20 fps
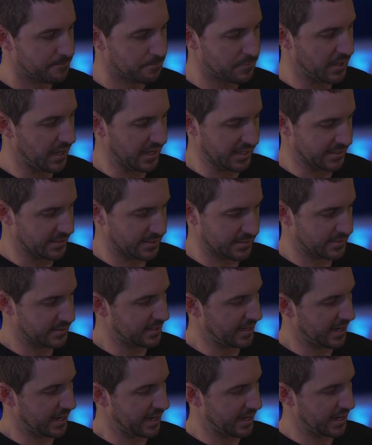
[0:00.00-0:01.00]
it's
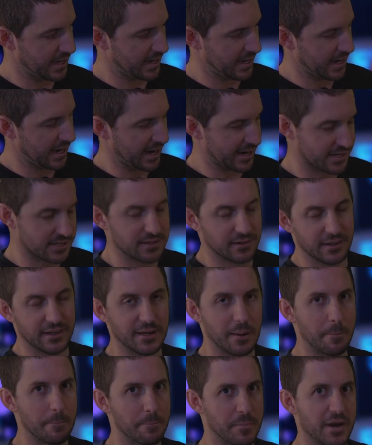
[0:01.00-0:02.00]
actually a
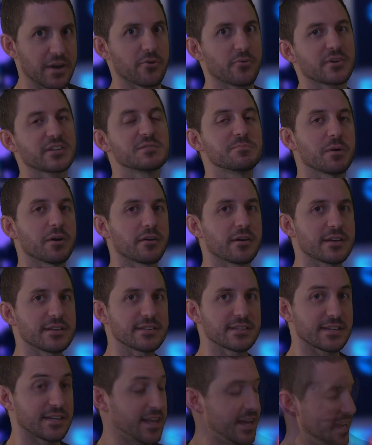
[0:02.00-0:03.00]
better experience
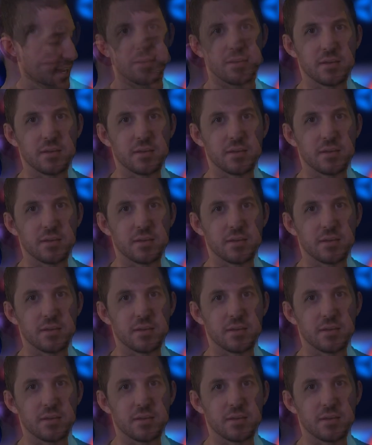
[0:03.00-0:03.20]
in hand.